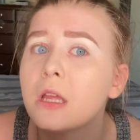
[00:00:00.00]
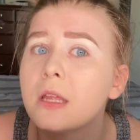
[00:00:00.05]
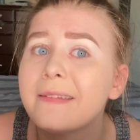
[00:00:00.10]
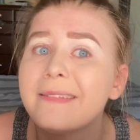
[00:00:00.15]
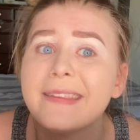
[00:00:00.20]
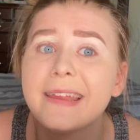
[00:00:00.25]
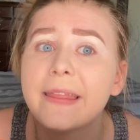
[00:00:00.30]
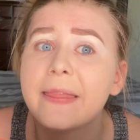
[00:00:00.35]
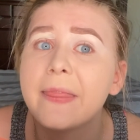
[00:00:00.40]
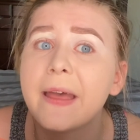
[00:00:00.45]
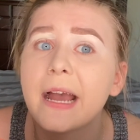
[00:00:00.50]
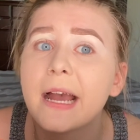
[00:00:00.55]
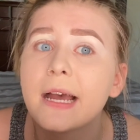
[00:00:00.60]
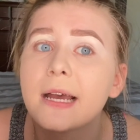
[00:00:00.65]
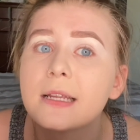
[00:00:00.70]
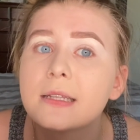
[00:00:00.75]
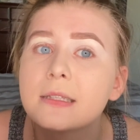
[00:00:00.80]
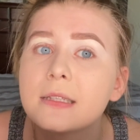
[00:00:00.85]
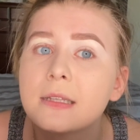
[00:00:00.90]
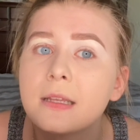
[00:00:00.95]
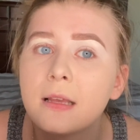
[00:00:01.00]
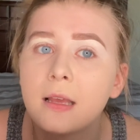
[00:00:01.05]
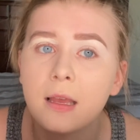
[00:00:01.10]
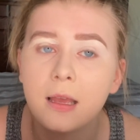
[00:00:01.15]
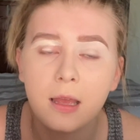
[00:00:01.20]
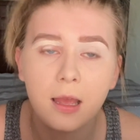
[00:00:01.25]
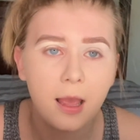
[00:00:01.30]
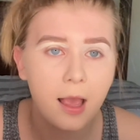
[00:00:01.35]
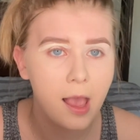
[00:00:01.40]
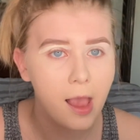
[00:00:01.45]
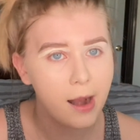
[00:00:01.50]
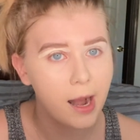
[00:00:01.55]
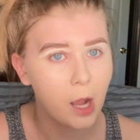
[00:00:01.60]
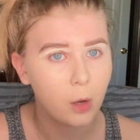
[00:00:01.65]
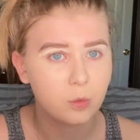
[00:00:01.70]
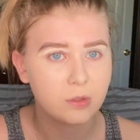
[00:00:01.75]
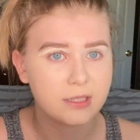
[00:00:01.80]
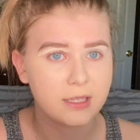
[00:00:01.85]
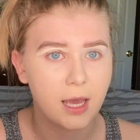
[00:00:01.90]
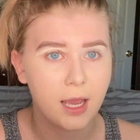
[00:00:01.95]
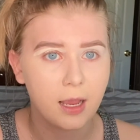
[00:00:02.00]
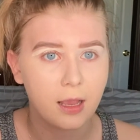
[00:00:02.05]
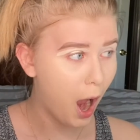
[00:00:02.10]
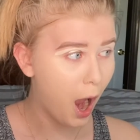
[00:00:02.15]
did that. And I was like,